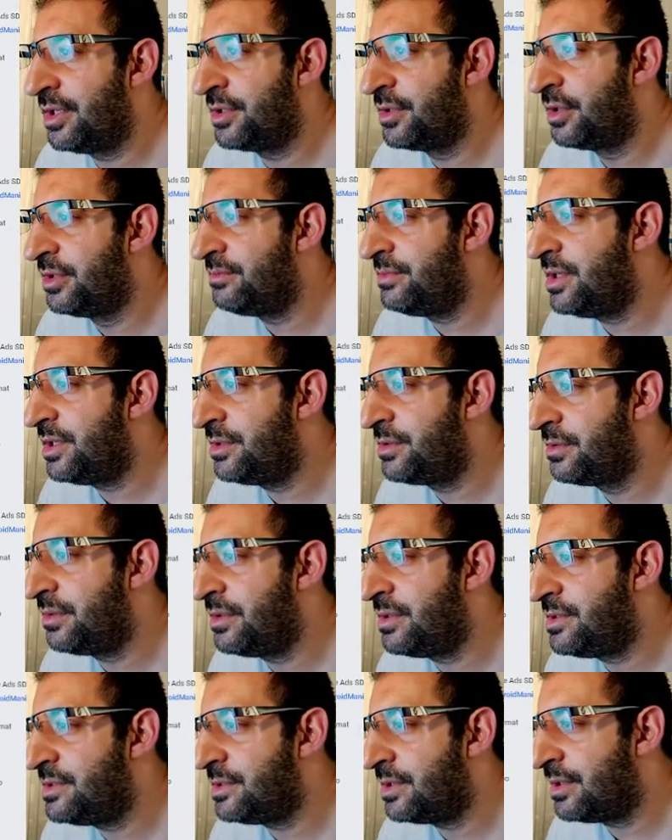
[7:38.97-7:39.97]
He told me to
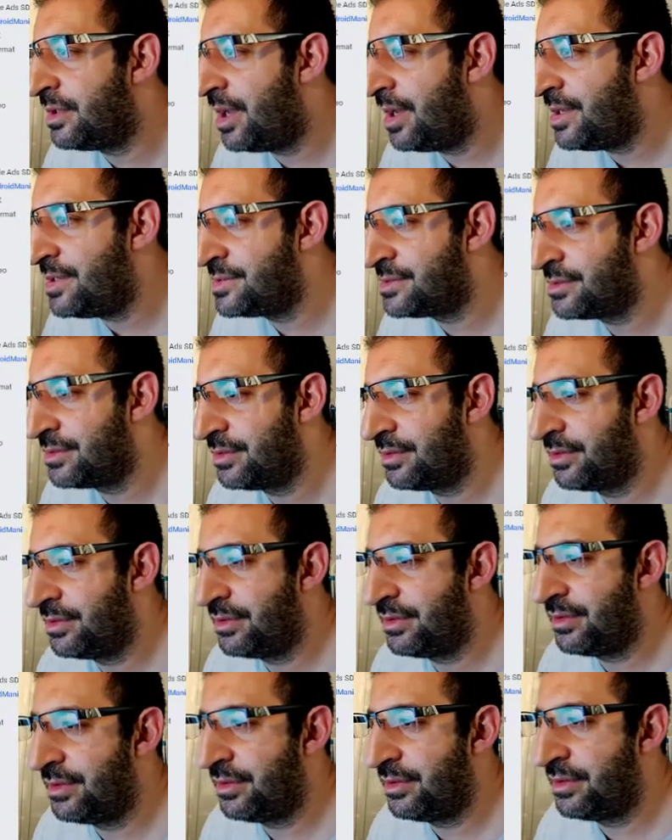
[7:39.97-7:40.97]
initialize
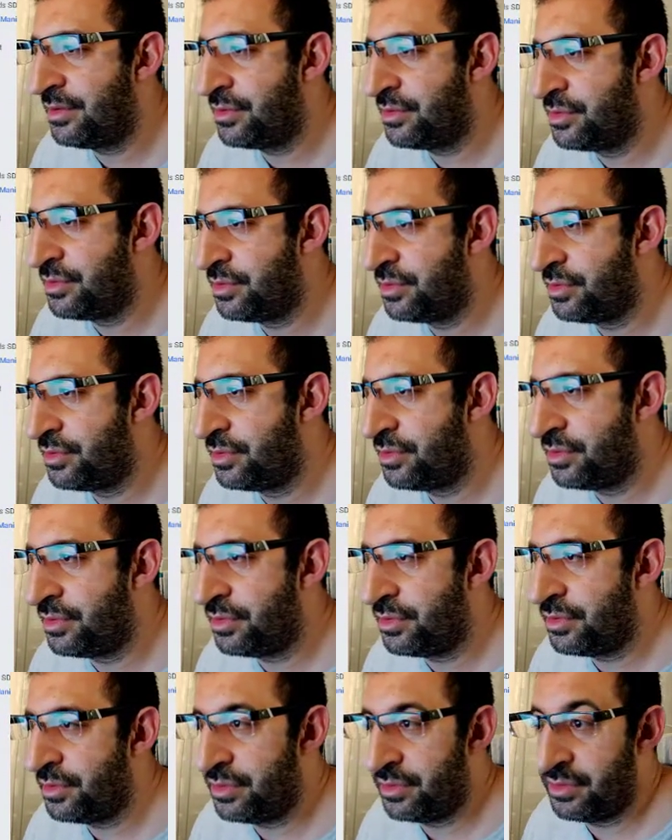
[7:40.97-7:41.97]

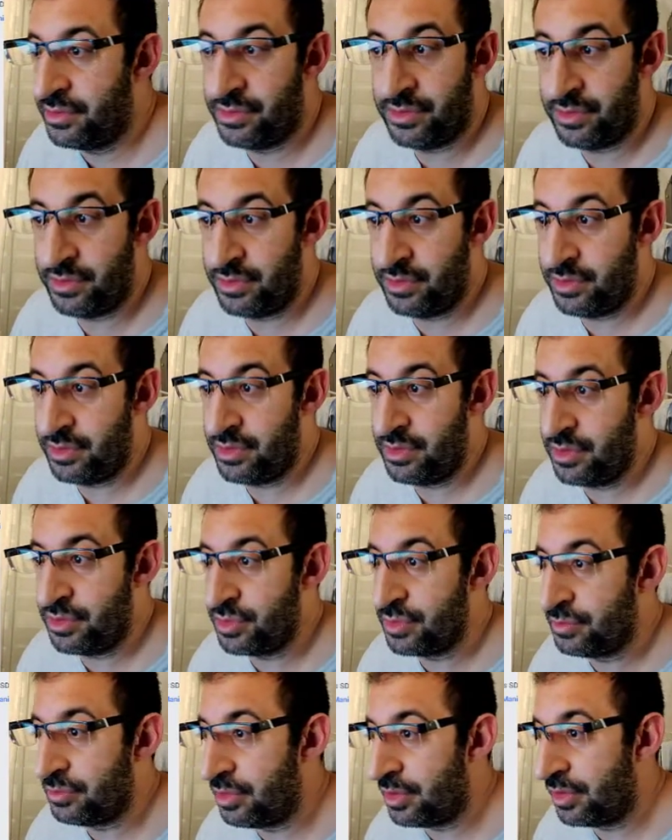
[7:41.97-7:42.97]

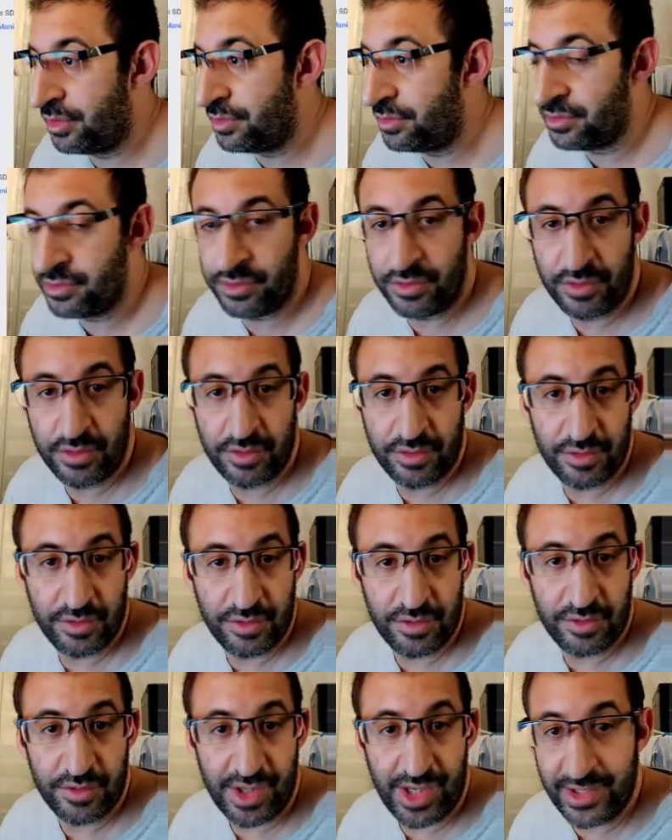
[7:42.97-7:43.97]
the
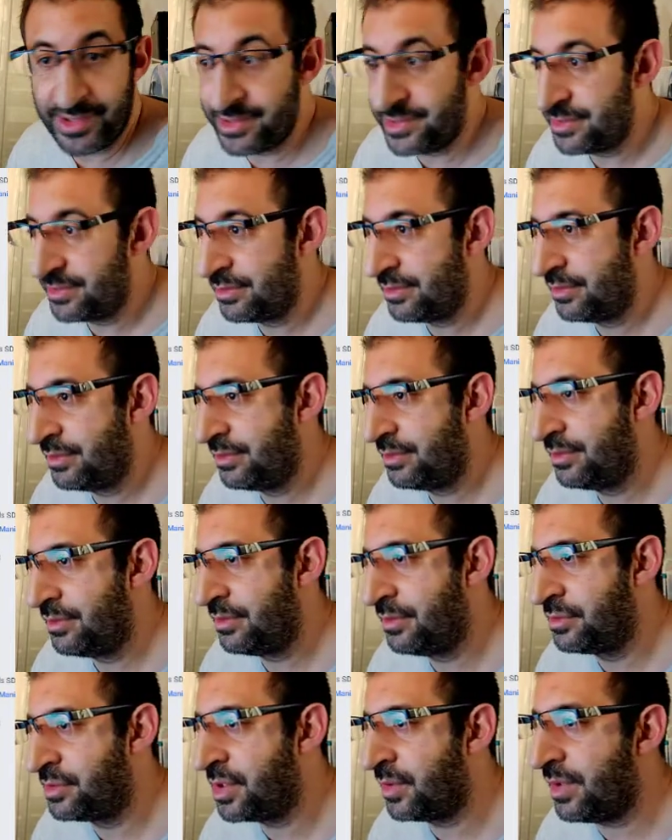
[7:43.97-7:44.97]
apps.
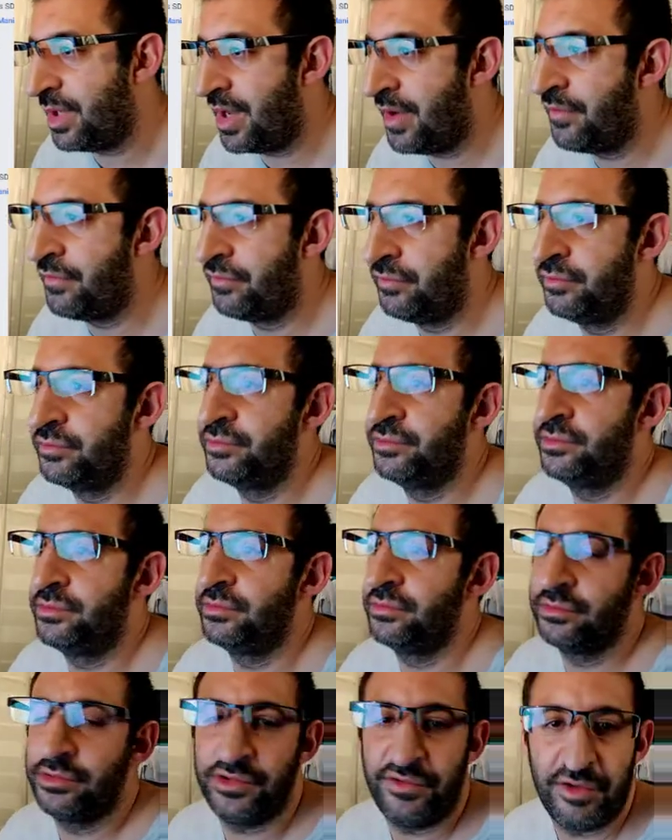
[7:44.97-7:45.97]
So we have
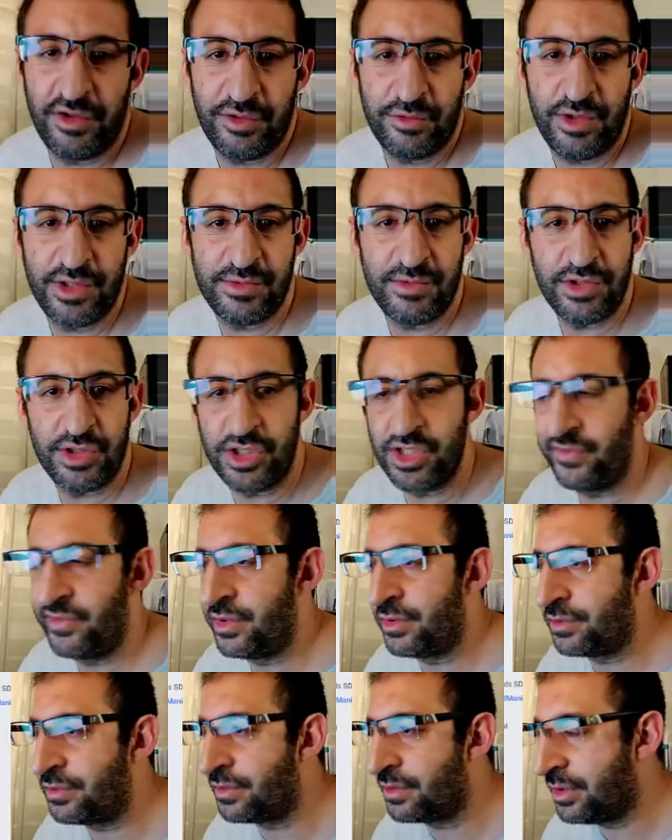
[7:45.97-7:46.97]
different ways with
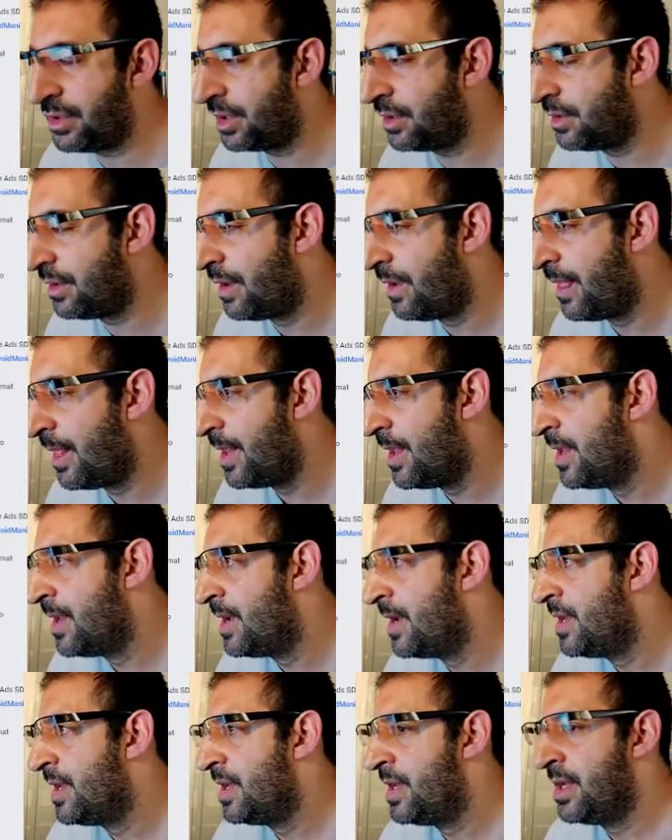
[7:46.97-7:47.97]
Java or Kotlin.
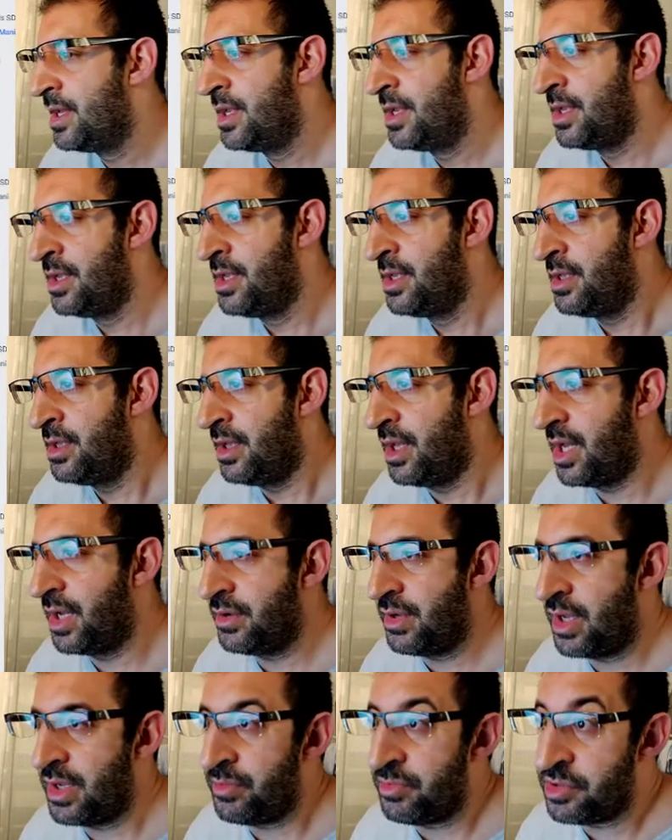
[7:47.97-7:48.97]

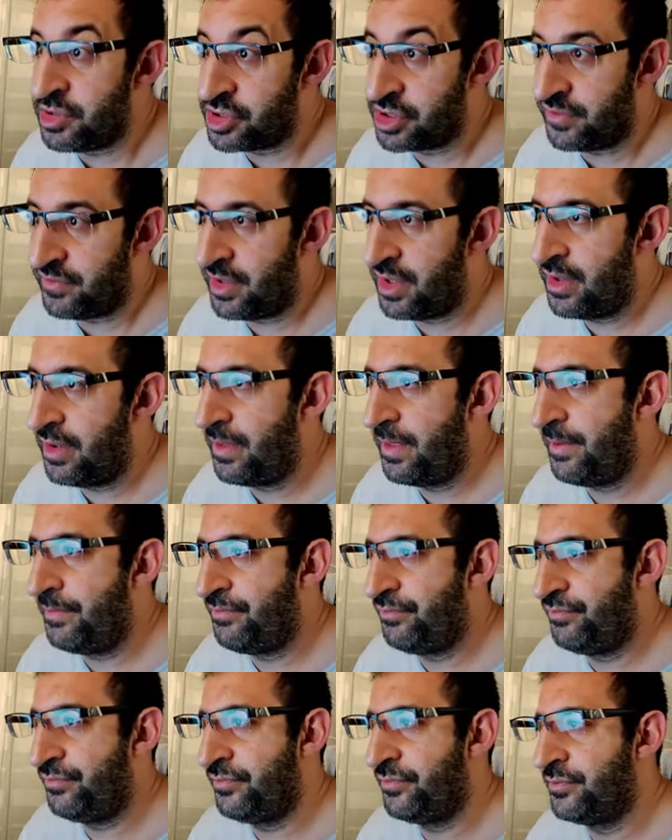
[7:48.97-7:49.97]
I am in Java,
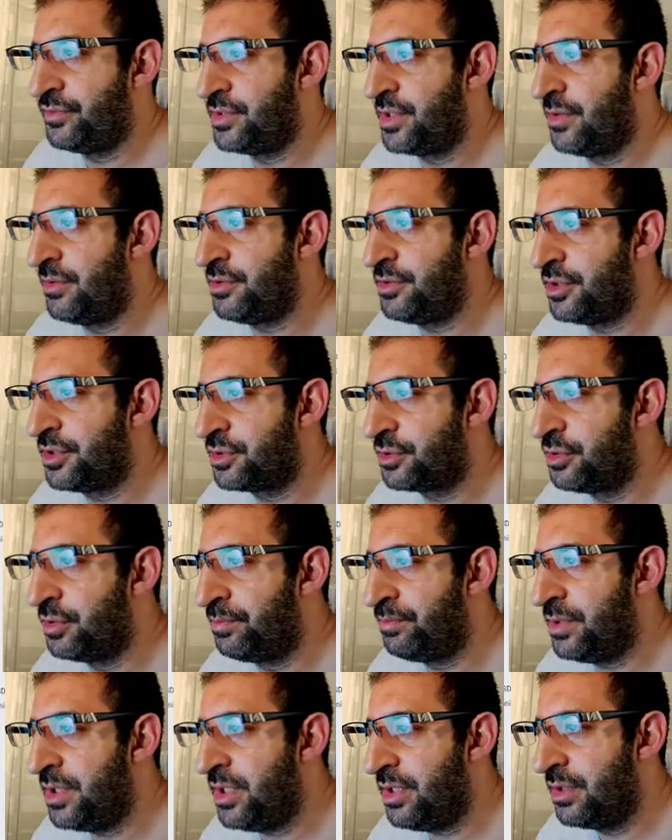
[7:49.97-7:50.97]
so I just
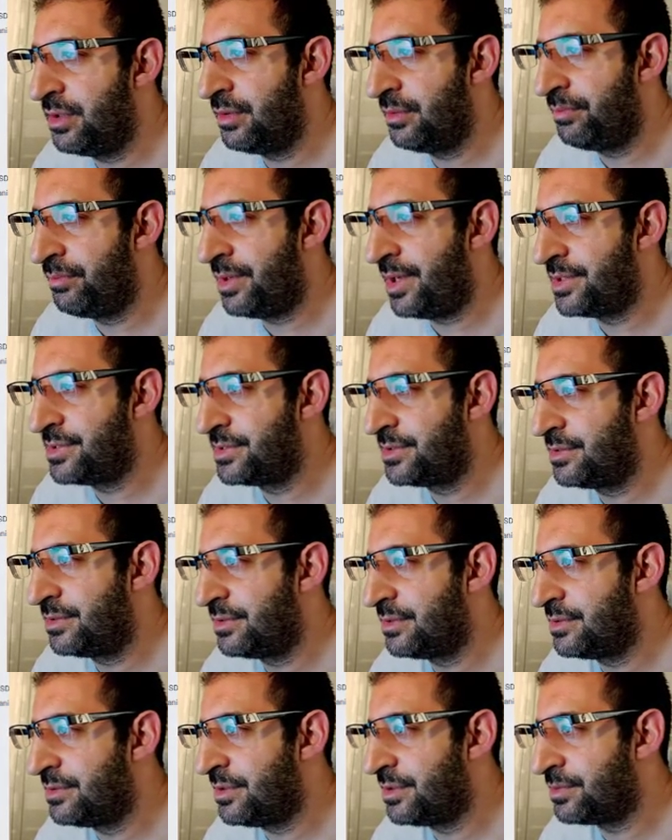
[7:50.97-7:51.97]
copy
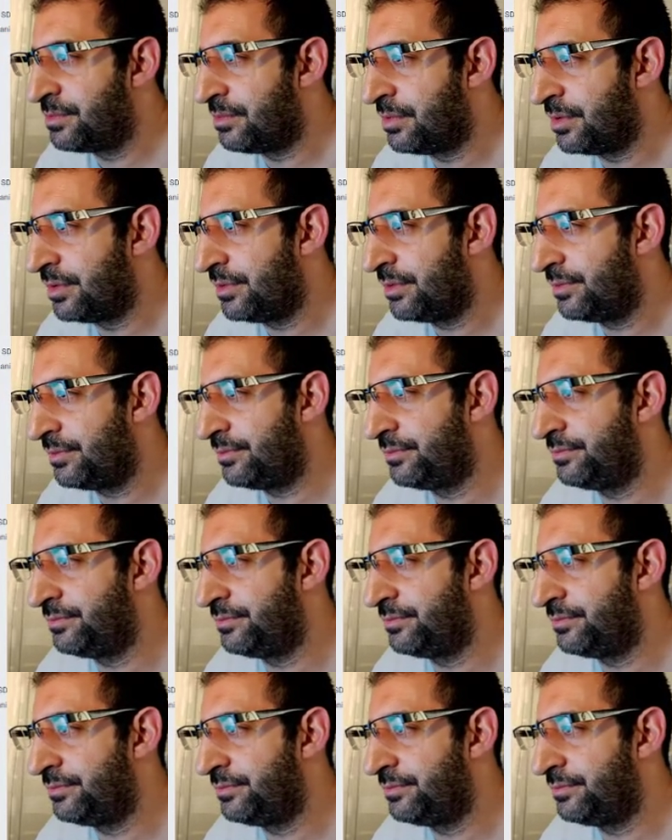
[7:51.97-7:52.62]
past this one,